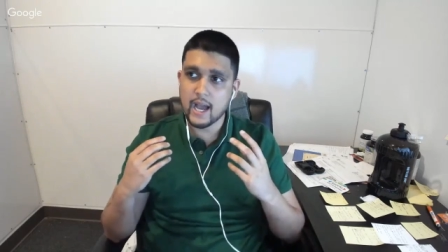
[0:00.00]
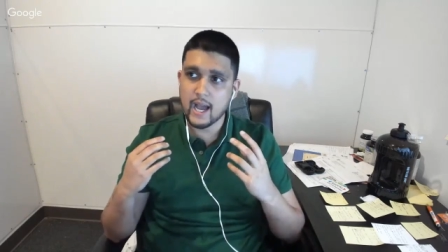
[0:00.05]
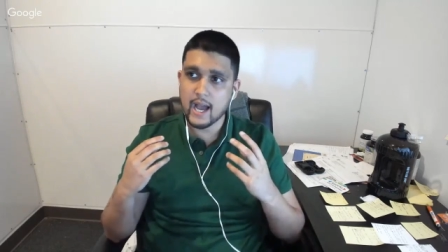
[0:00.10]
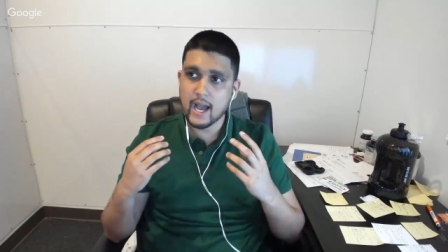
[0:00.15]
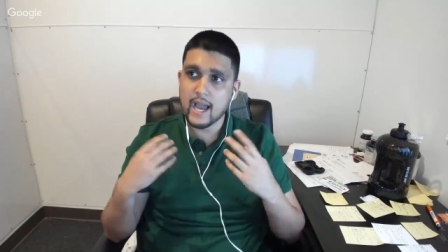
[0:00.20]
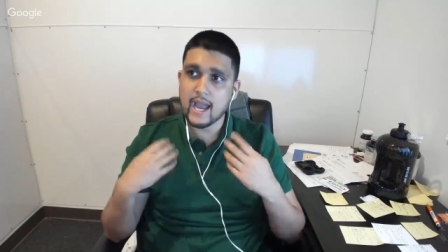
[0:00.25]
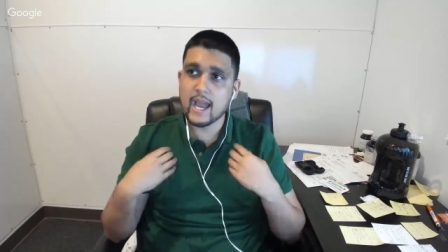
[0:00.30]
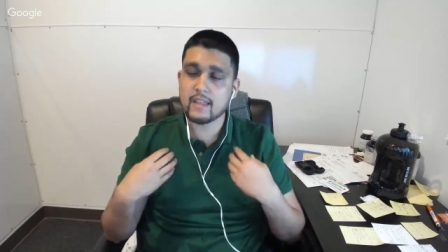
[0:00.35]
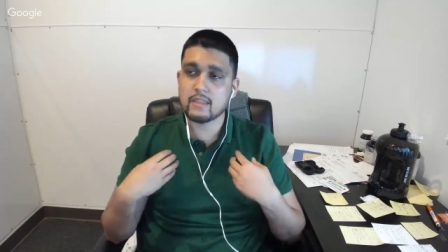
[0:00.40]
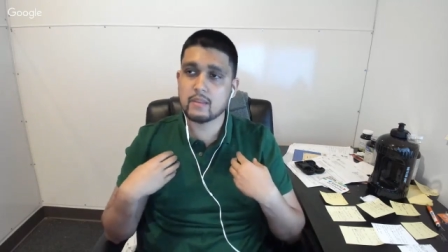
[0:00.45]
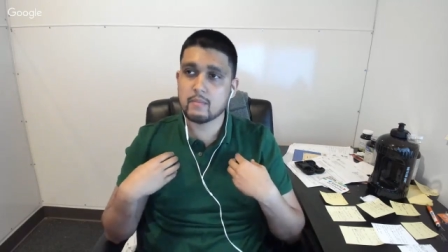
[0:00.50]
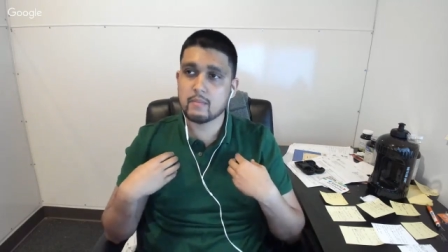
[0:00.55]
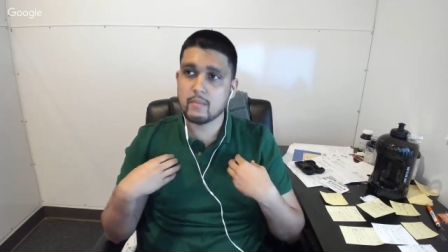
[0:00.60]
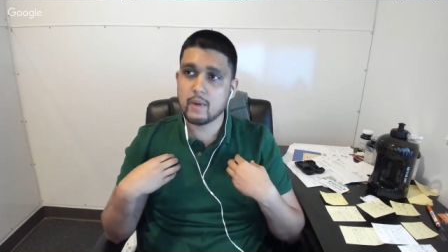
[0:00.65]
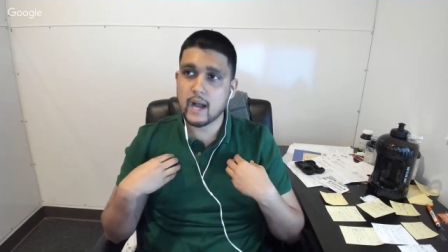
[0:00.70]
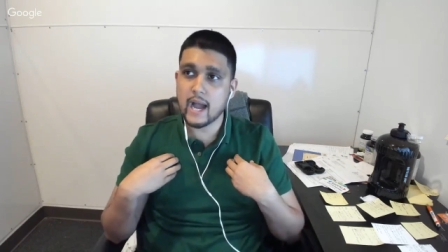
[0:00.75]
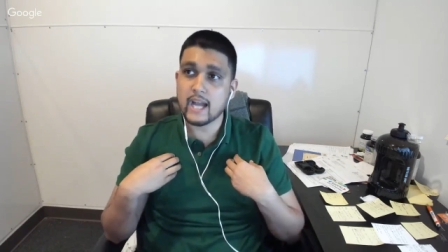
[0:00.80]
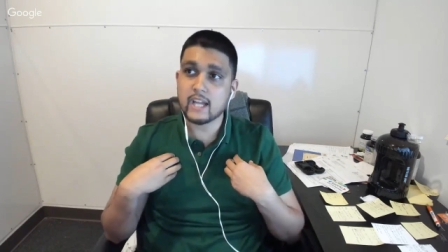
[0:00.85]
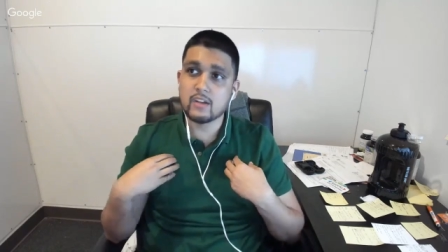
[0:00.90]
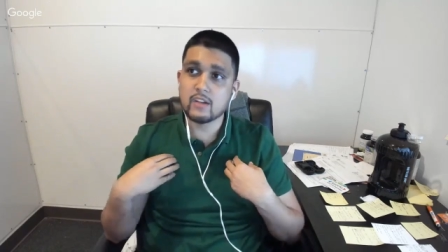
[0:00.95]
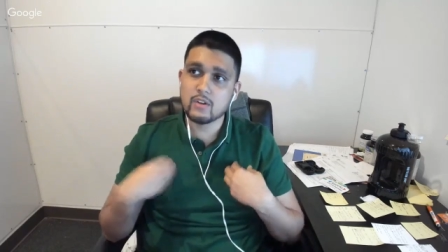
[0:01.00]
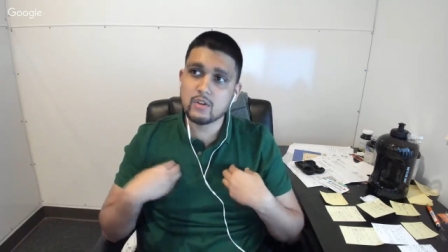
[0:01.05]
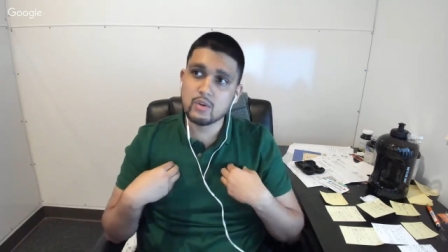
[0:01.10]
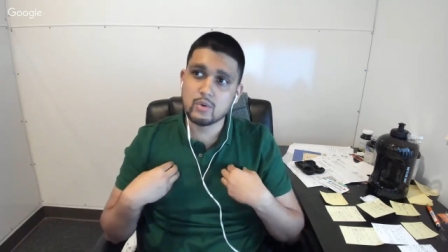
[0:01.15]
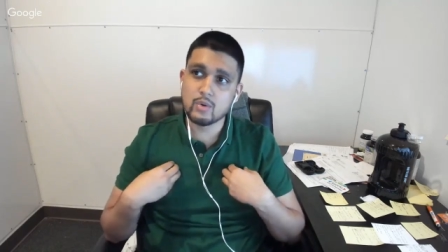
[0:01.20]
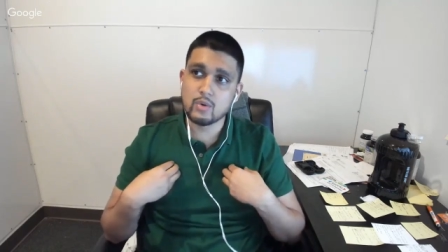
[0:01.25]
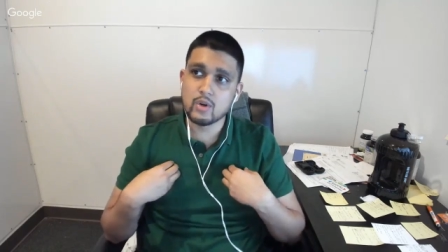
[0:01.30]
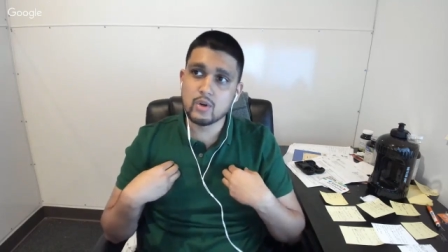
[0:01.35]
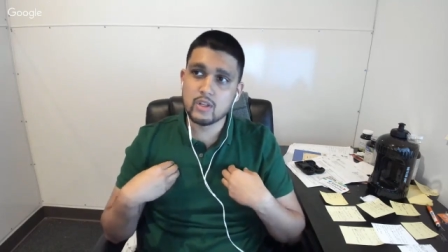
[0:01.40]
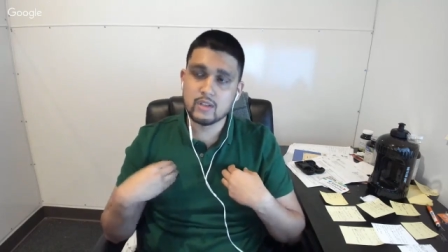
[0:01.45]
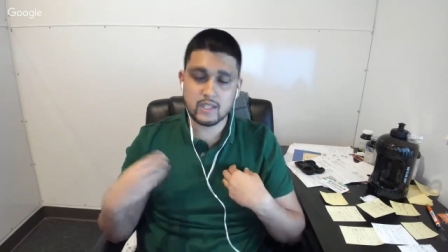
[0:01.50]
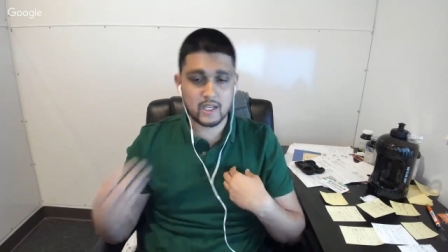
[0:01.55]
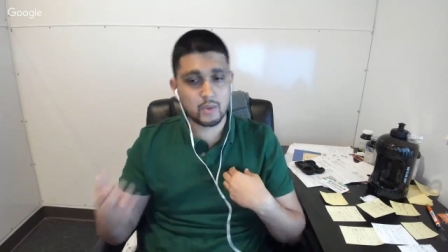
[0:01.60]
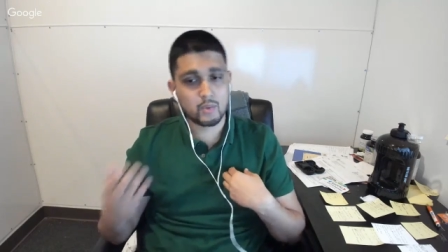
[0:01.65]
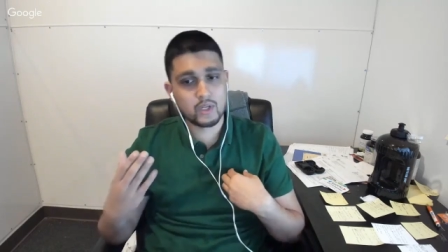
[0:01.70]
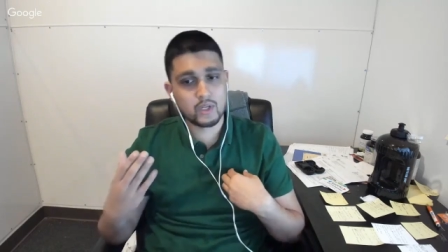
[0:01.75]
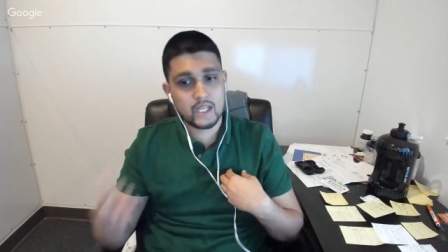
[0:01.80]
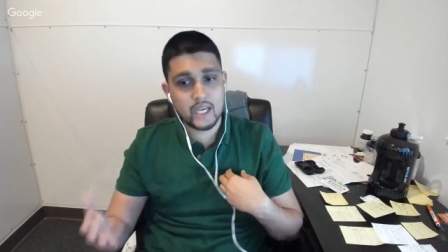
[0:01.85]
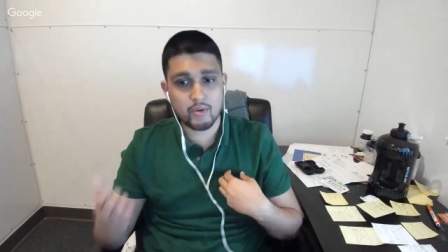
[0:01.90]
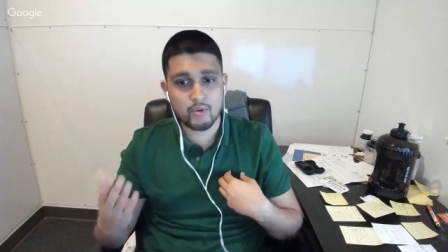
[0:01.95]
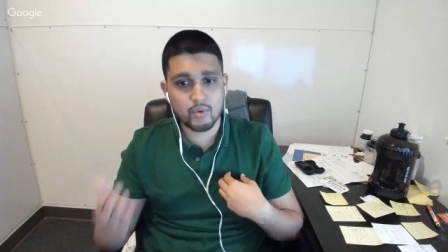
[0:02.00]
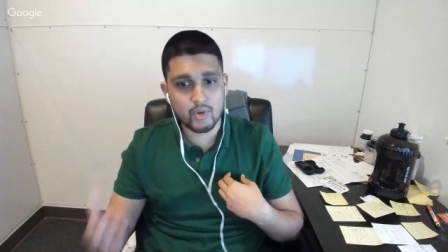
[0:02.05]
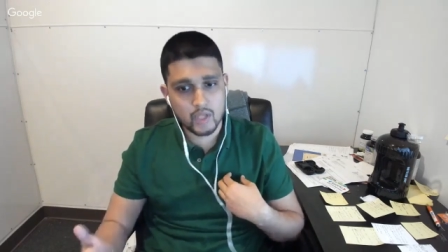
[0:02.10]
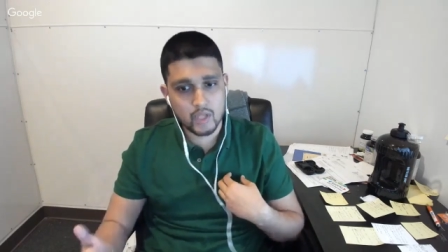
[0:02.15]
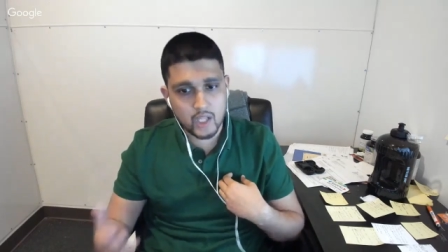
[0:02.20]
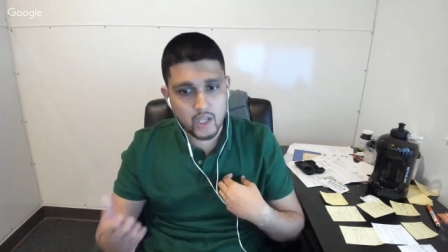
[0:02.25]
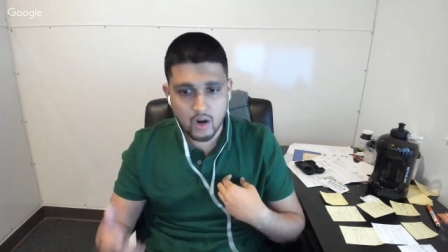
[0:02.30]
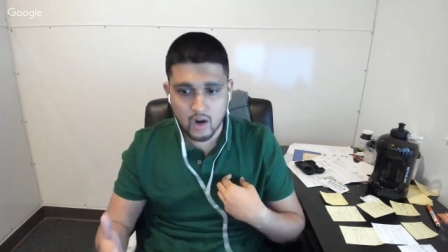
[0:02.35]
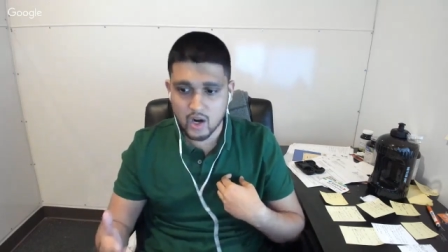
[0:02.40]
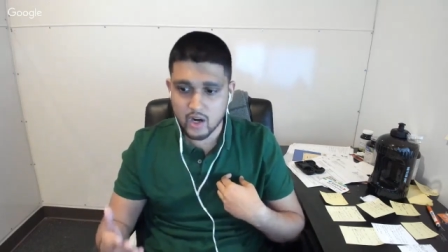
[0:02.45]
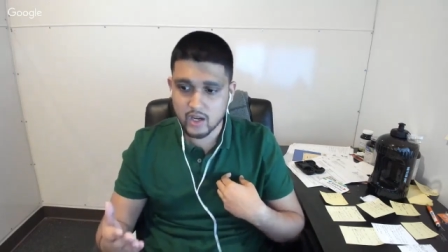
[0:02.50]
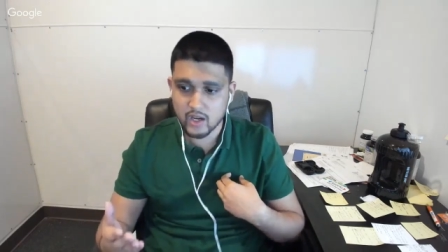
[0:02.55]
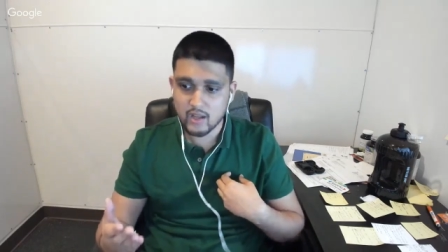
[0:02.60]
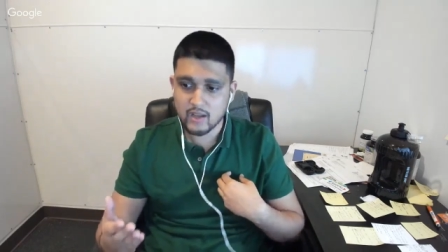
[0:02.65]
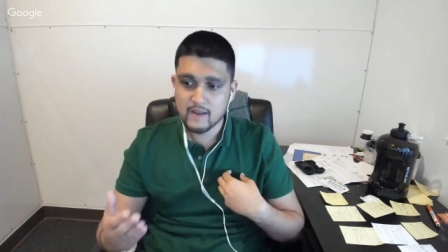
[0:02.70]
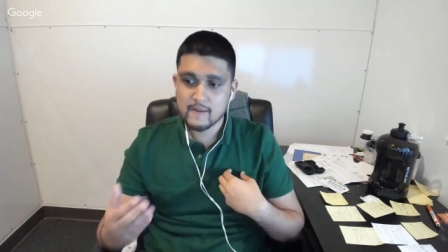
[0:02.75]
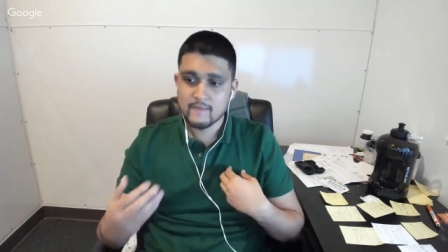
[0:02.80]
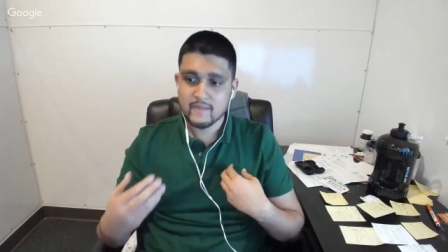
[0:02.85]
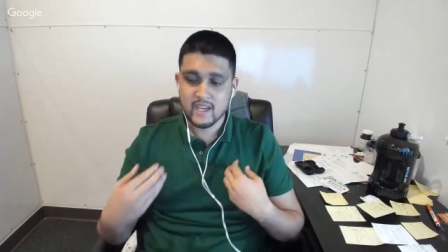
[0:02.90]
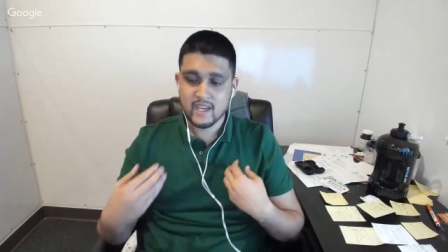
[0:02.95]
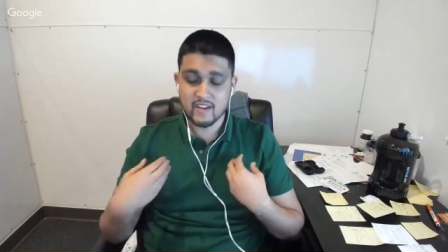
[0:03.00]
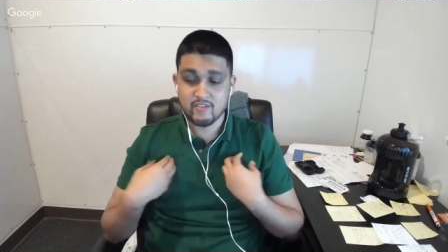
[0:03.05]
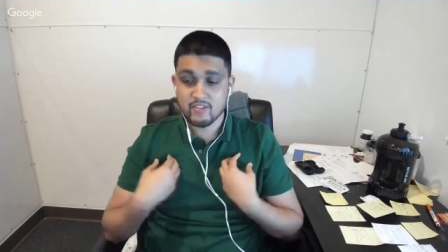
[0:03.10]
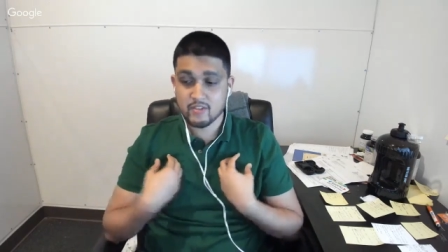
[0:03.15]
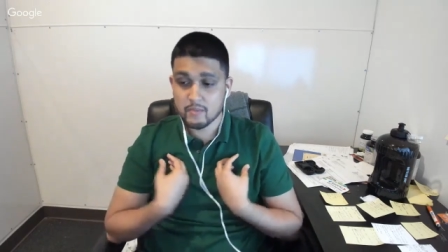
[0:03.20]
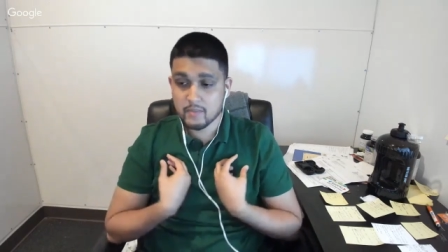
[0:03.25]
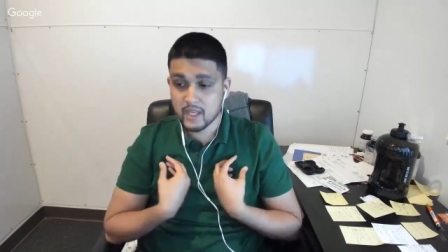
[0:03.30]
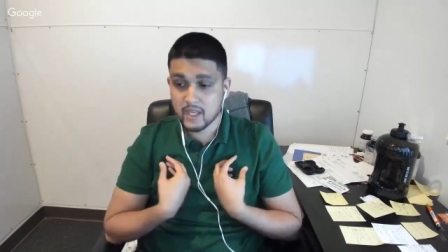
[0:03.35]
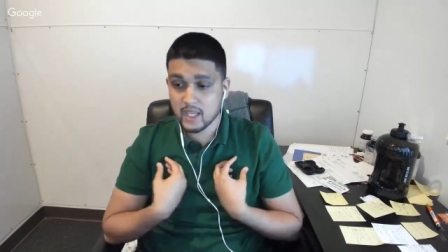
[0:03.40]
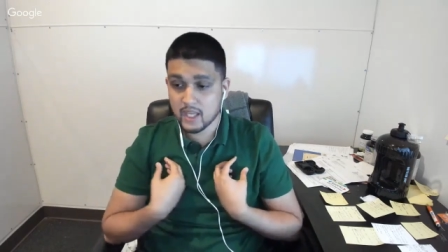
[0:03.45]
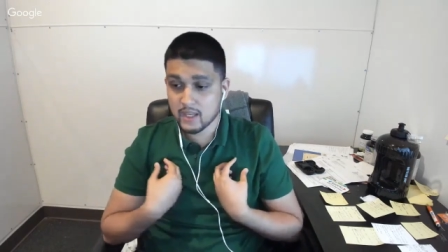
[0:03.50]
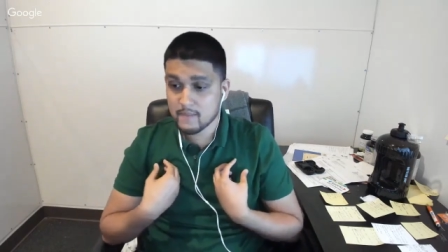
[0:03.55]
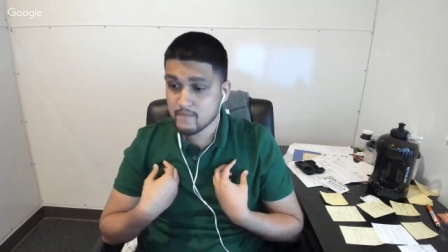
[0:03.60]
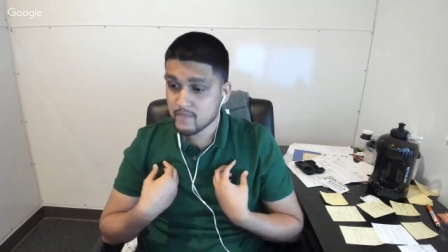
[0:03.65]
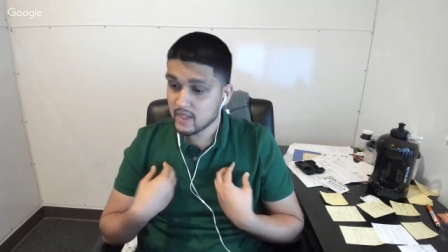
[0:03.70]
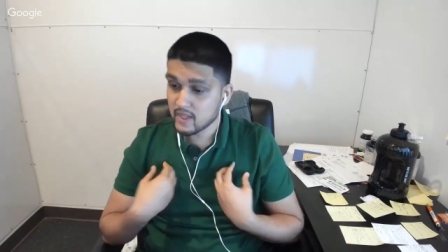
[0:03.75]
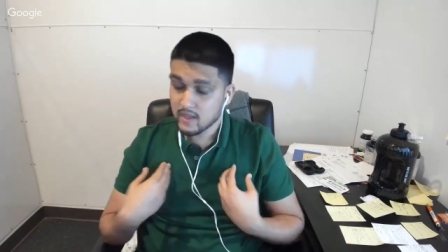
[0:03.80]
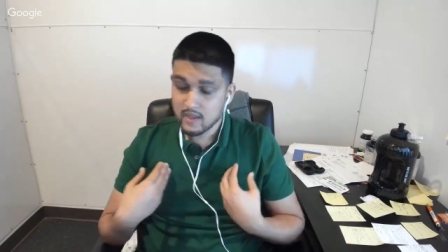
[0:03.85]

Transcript: I had the I knew that it would get really hard, and for me,